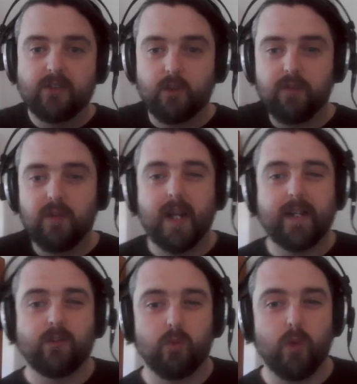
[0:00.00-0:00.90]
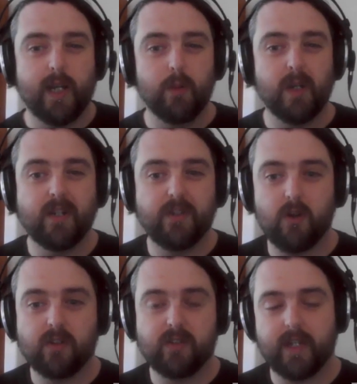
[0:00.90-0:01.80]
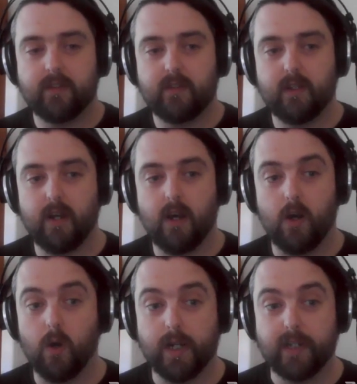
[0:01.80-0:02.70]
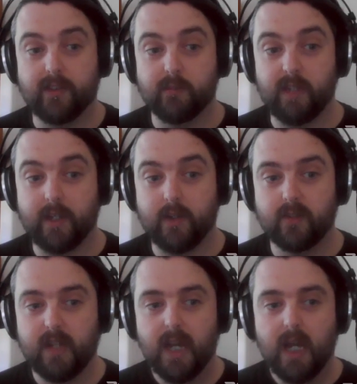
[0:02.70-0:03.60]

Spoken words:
Sulfide is really, really toxic to organisms like us